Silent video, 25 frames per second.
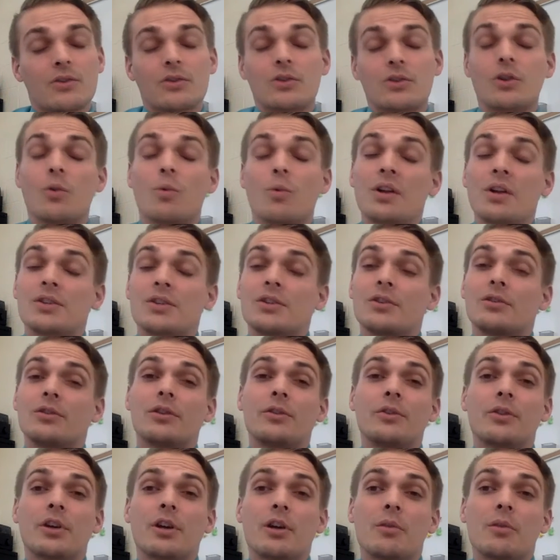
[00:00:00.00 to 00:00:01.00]
So once you
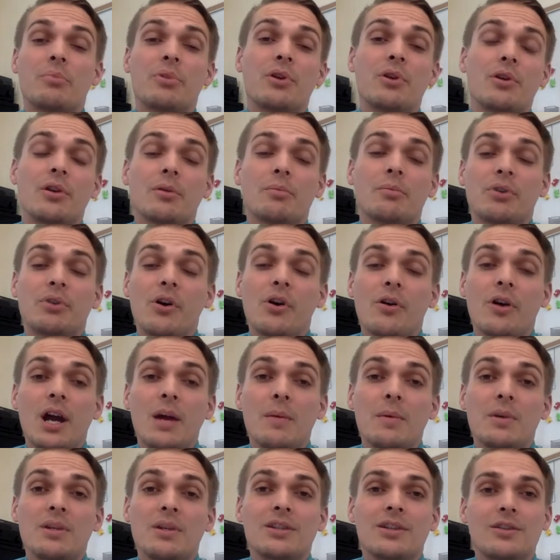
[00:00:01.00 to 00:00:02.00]
learn the computer
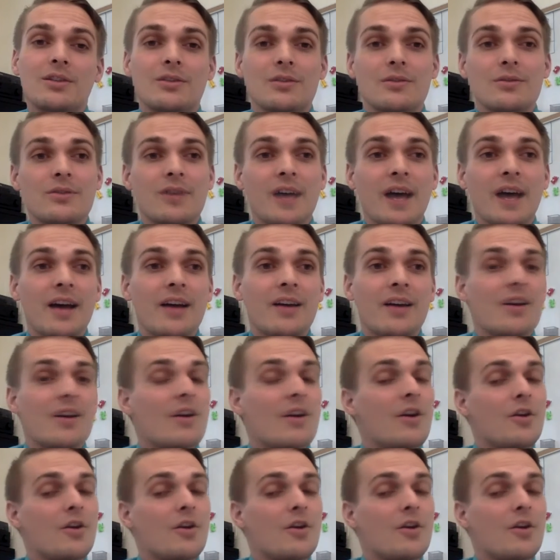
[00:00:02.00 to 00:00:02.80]
programming to do that,